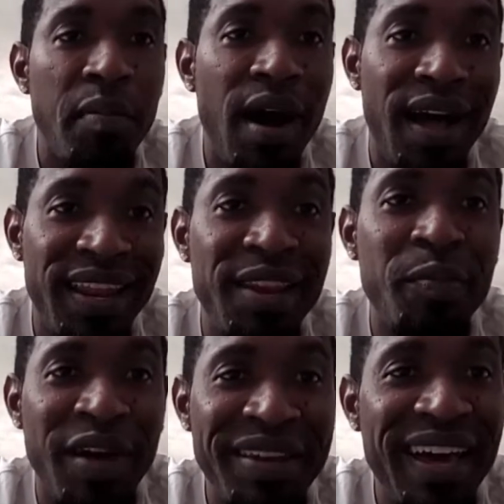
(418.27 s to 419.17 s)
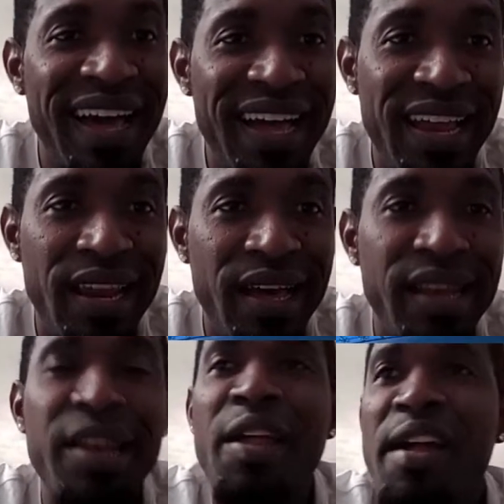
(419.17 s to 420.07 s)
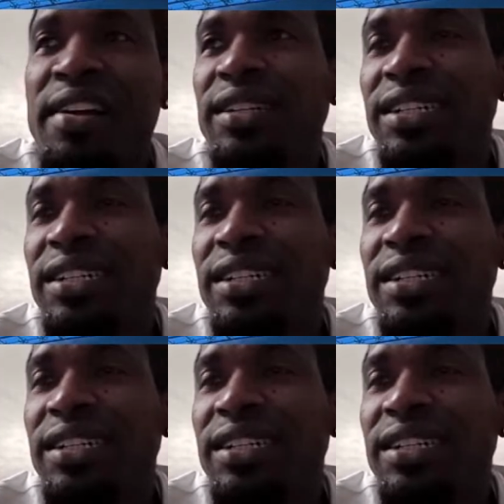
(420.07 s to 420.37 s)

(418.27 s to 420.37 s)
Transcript: A baller upon the island.